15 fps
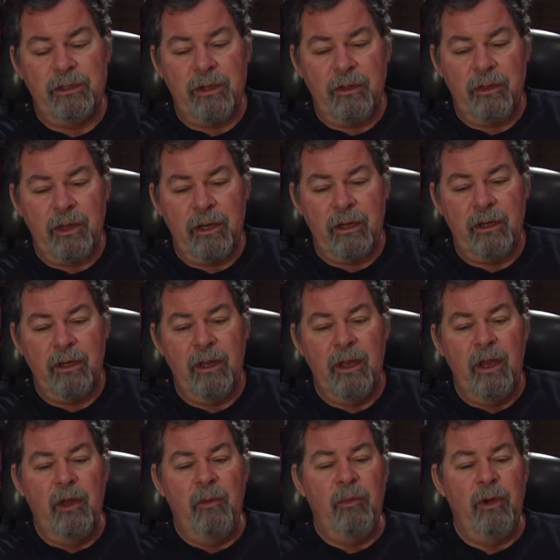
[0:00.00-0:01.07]
is authentic.
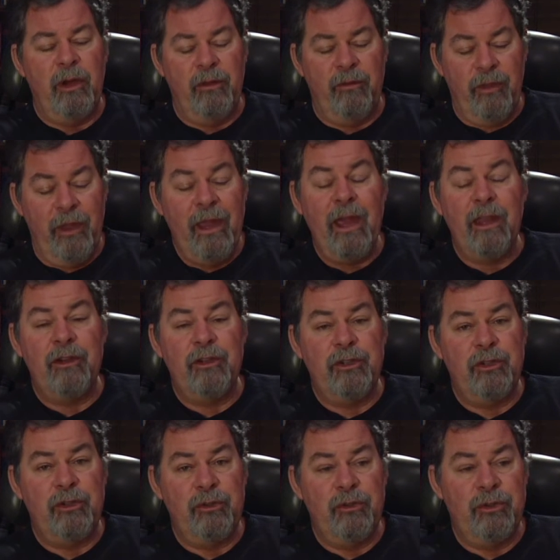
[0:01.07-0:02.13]
But if they had to
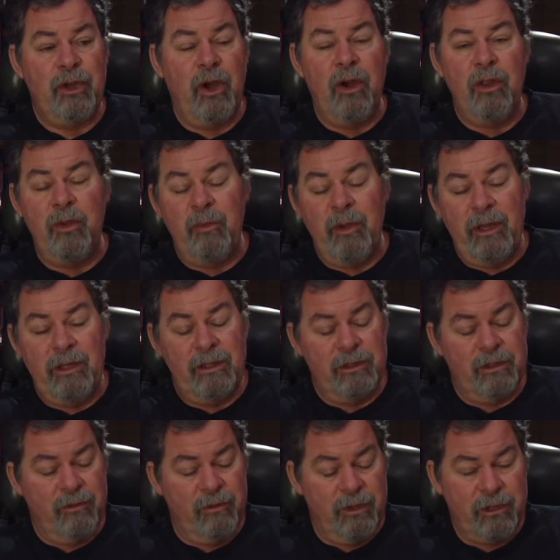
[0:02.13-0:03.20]
choose on the
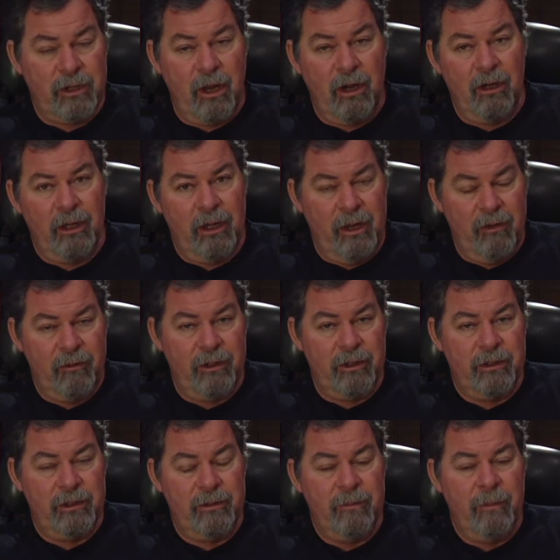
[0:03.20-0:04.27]
basis of the scholarly
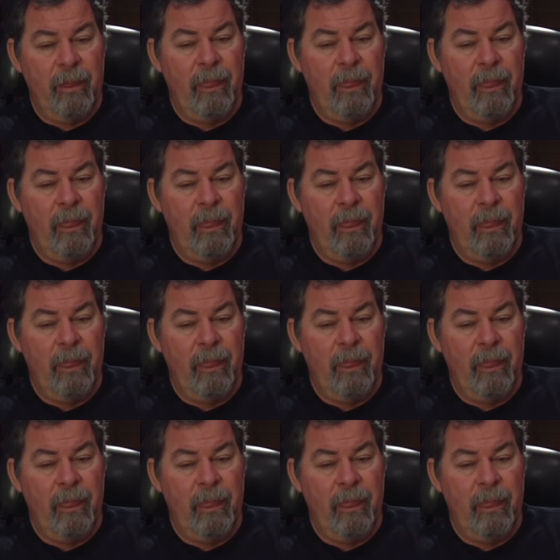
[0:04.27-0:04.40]
evidence,